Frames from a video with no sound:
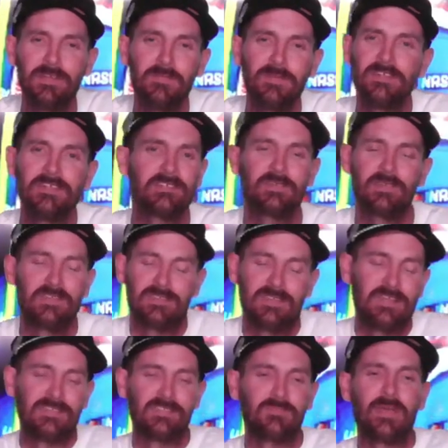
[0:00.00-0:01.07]
I mean,
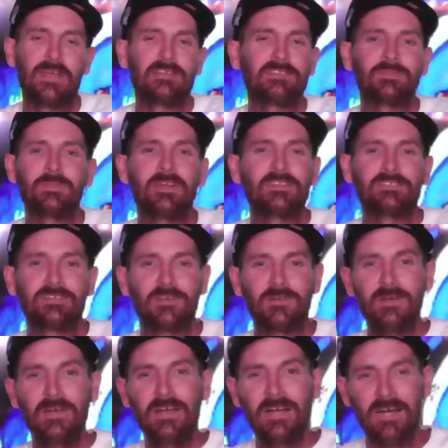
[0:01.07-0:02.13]
it's amazing, man. So
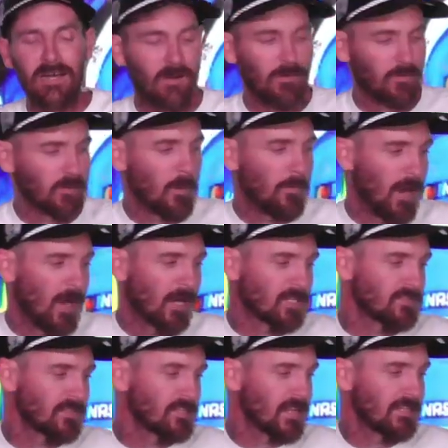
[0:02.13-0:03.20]
we're going to pause
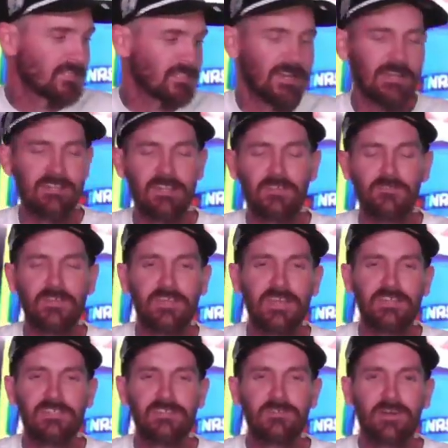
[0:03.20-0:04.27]
for station
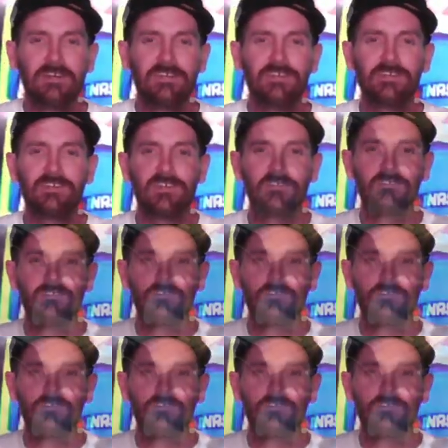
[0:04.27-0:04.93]
identification right here on Coaches